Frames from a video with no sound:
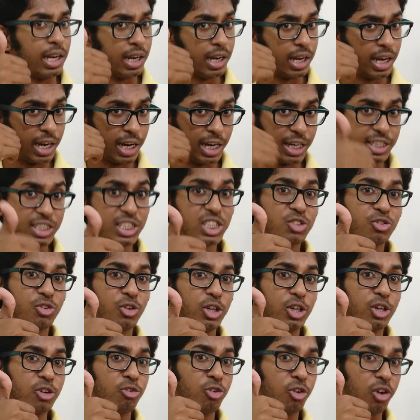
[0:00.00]
Hate this
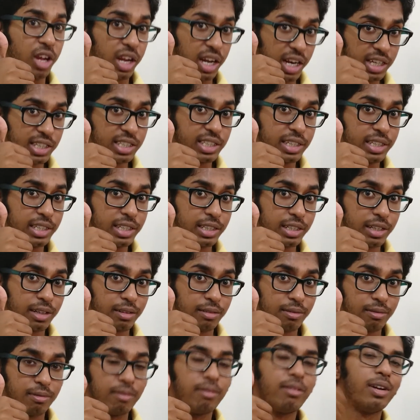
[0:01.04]
video if you hate it.
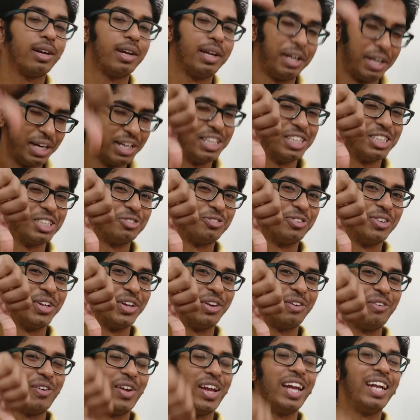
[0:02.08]
Hate this video
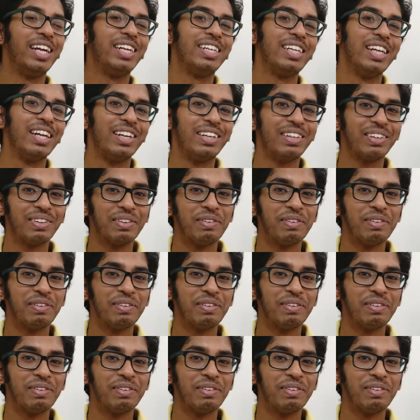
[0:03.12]
if you hate it.